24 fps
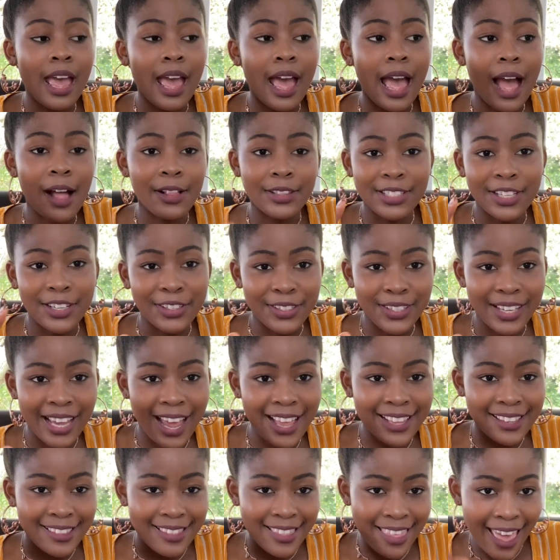I'll tell you
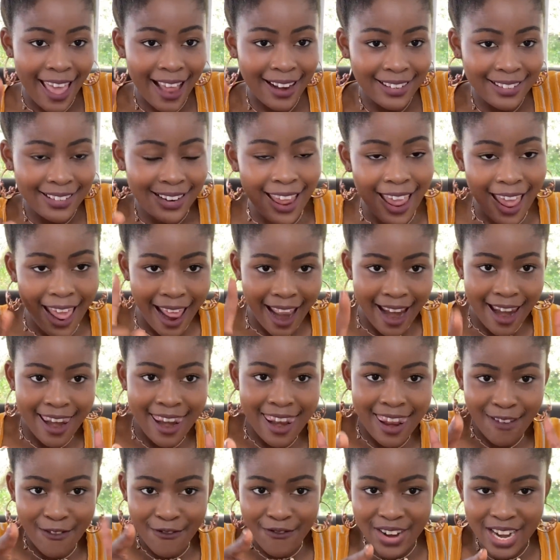guys that in
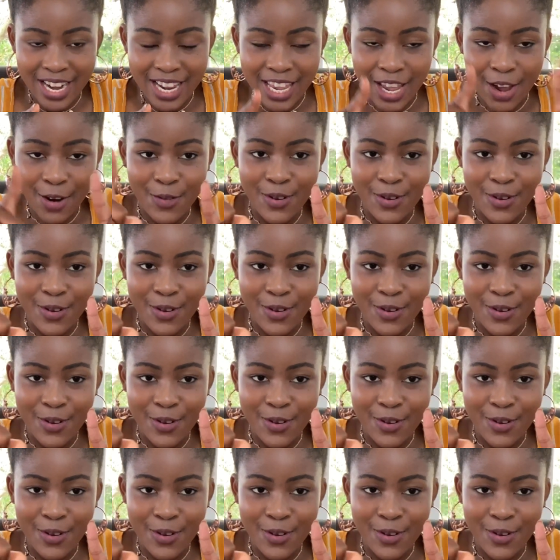the video